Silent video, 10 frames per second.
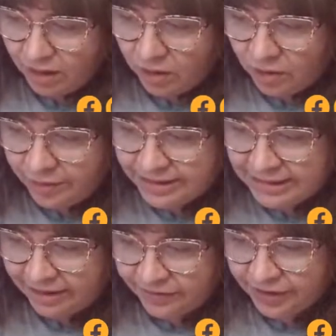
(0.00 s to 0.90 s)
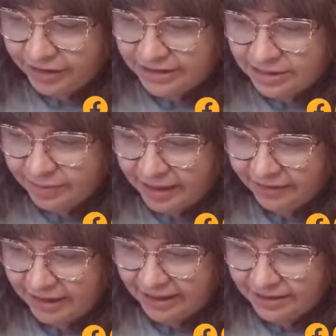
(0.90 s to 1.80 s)
I'm always down for a good supply
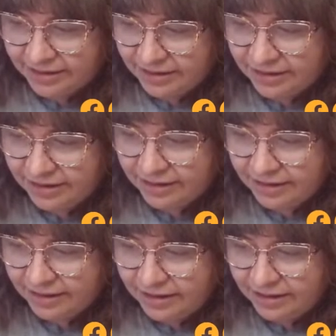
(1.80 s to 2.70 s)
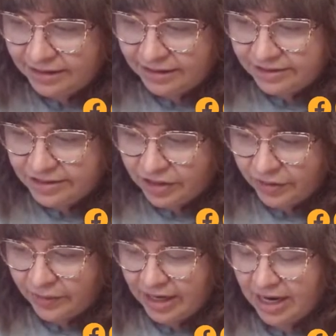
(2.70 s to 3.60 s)
rack.
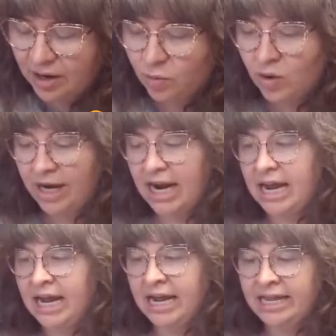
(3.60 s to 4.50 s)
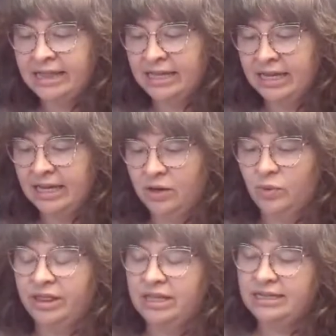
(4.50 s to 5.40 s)
So what I think
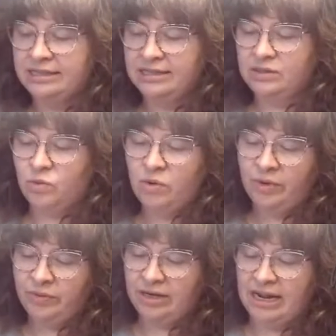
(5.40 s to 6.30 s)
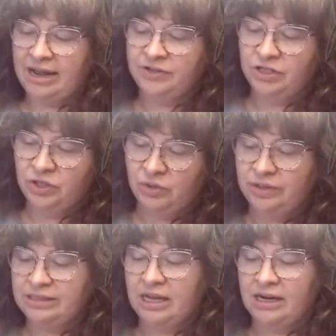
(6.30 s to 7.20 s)
with this is what we would have to do
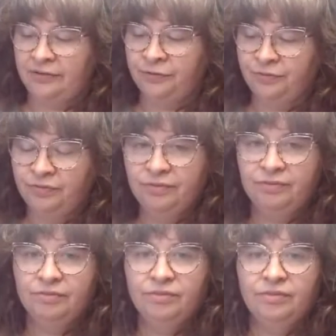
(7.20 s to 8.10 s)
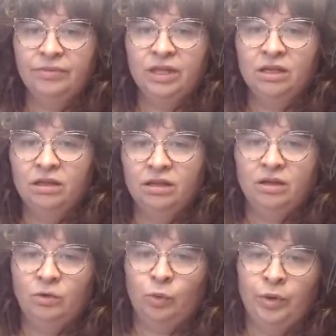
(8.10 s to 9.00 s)
is kind of
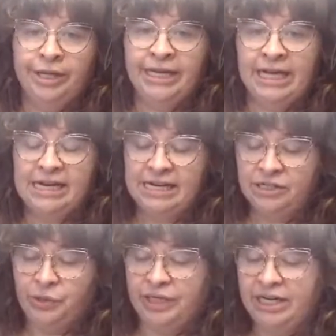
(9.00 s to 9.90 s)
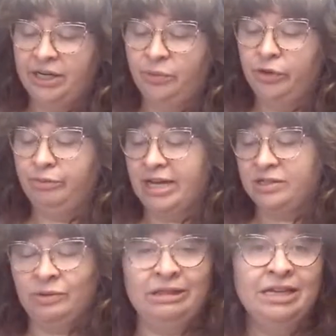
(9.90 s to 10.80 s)
really get into it, and it would
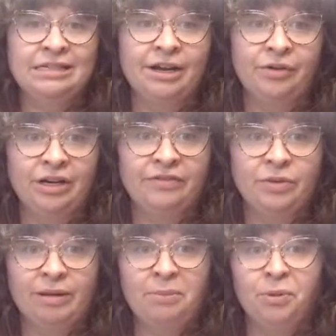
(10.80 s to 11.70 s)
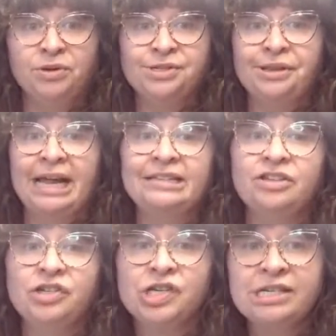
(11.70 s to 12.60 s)
mess with the integrity of the paper. So
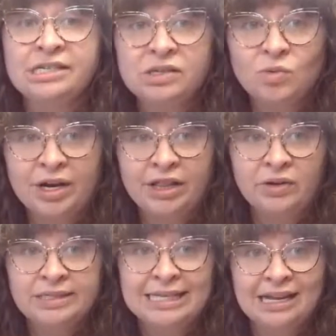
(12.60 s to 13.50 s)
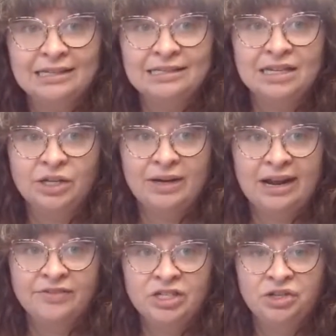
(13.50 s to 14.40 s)
that's just one of those things that you would
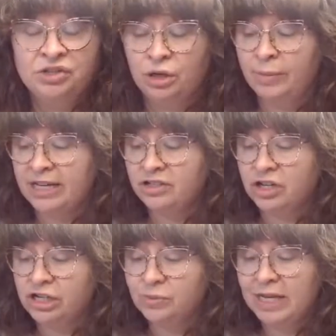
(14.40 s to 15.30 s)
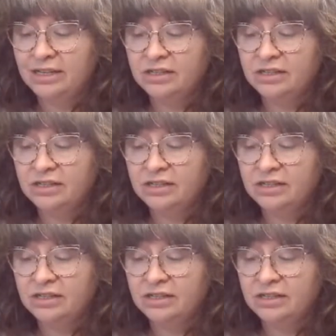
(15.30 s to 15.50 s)
have to use your best judgment.